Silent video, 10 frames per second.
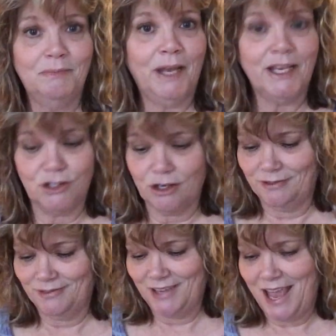Bless
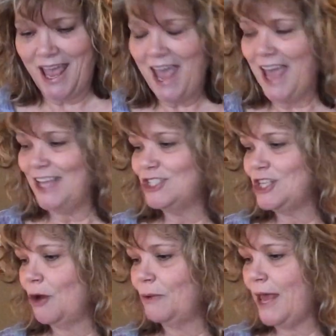her. And
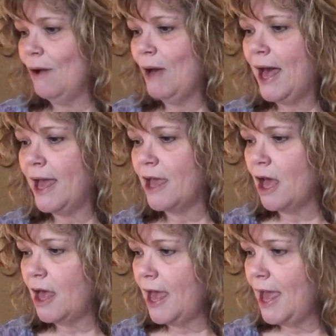so now I
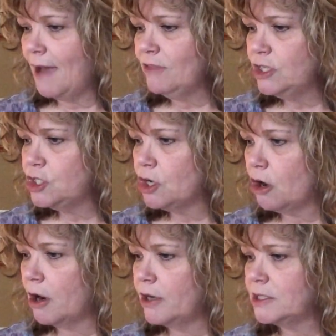have the
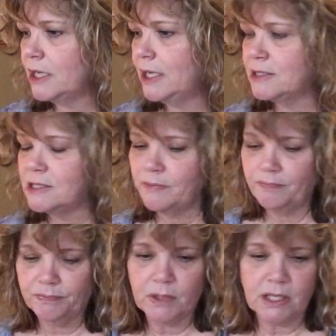chart. It's
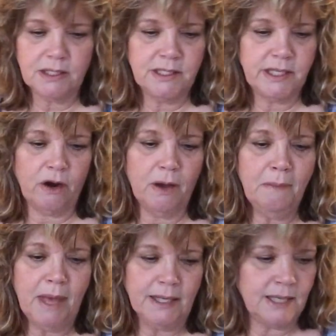Sarah
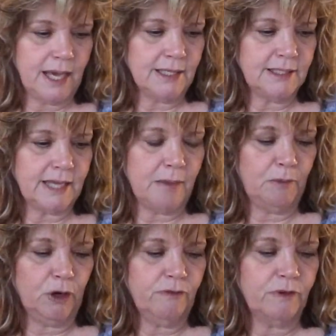Monday
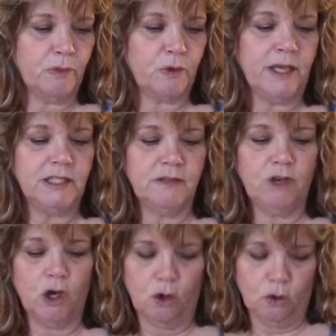sampler from Threads of
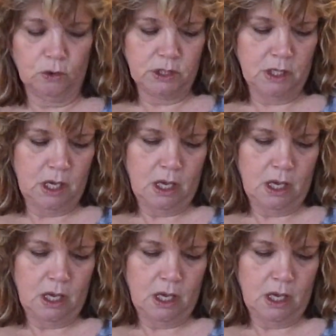Gold.